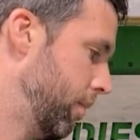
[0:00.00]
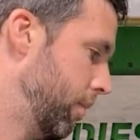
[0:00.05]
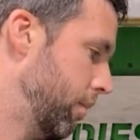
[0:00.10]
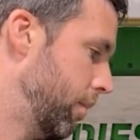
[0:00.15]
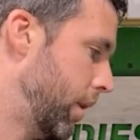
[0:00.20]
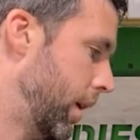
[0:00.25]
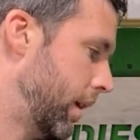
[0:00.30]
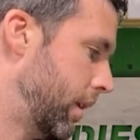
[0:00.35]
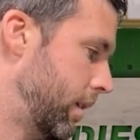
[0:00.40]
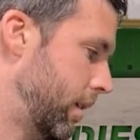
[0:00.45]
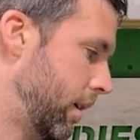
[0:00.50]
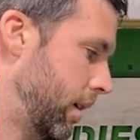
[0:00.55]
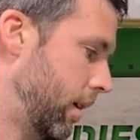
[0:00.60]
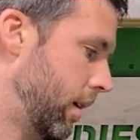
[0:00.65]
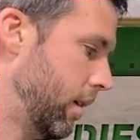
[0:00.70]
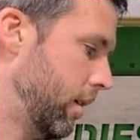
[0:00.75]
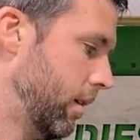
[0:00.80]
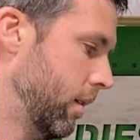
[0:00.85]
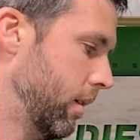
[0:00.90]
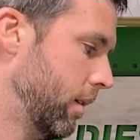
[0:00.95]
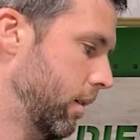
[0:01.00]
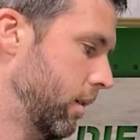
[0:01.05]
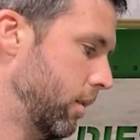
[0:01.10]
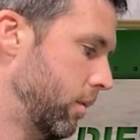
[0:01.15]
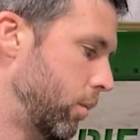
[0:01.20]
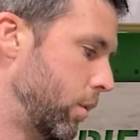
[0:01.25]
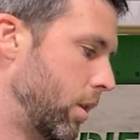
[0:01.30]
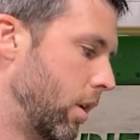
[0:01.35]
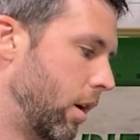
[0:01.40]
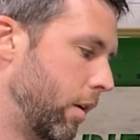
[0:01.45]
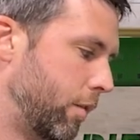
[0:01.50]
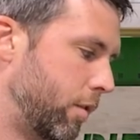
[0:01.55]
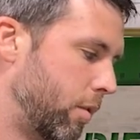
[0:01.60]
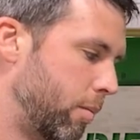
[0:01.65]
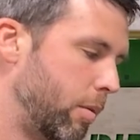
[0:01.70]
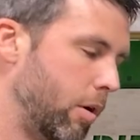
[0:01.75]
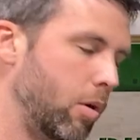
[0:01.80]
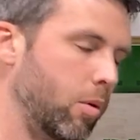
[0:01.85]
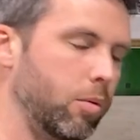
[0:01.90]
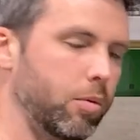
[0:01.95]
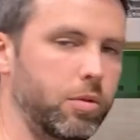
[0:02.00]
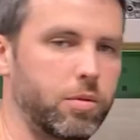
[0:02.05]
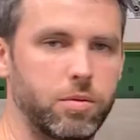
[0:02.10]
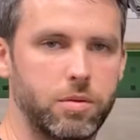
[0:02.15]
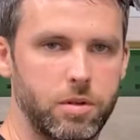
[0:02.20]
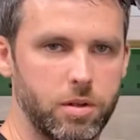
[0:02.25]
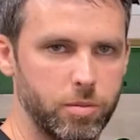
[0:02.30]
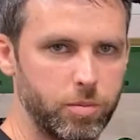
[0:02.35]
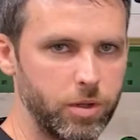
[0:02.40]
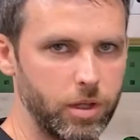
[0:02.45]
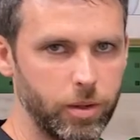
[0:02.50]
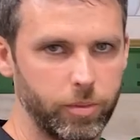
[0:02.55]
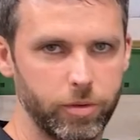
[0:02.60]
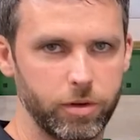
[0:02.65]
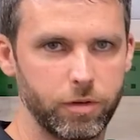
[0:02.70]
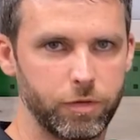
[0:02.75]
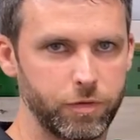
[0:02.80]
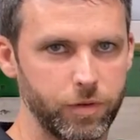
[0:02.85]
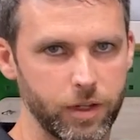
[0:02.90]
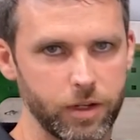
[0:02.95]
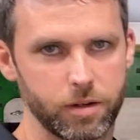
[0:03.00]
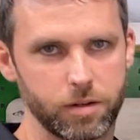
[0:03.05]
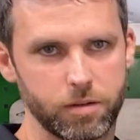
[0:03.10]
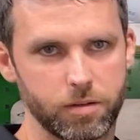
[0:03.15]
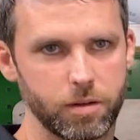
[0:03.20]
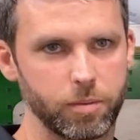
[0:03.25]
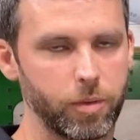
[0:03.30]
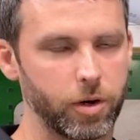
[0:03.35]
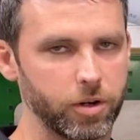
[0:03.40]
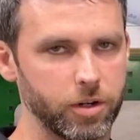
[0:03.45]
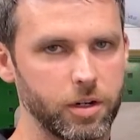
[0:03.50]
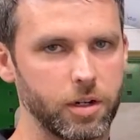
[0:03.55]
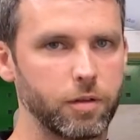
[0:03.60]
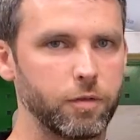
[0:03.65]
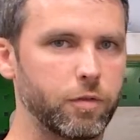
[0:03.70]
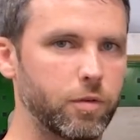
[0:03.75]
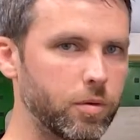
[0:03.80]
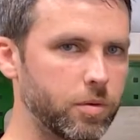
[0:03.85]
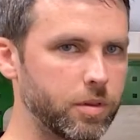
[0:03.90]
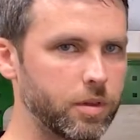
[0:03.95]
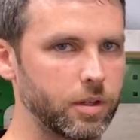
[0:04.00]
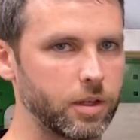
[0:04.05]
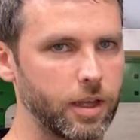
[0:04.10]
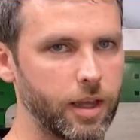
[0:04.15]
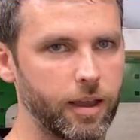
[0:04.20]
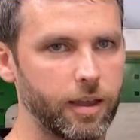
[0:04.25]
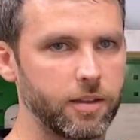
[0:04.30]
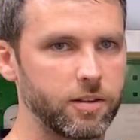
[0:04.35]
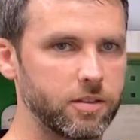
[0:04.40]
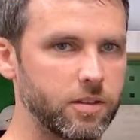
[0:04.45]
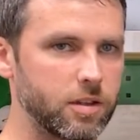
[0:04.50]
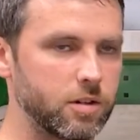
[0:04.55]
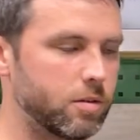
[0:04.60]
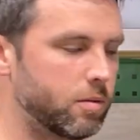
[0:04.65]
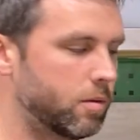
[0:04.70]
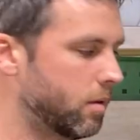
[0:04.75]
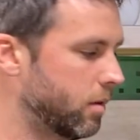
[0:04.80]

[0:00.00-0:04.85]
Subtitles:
But we offer both to be able to fit the market for the guys that